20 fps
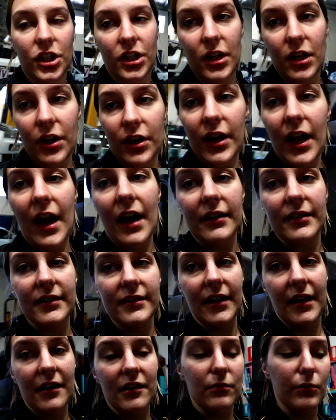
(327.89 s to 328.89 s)
on how to
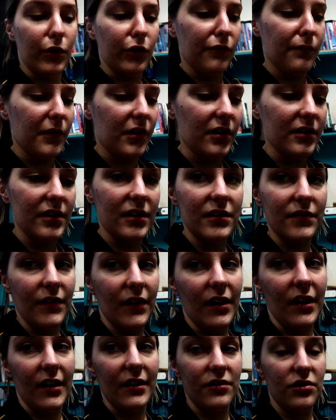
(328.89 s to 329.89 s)
take them off, because it's
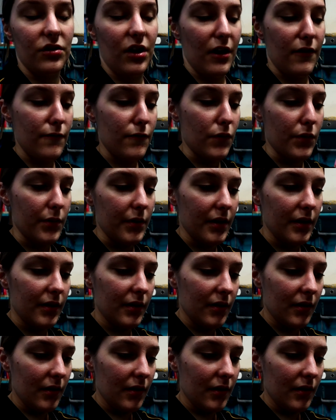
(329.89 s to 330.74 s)
very straightforward.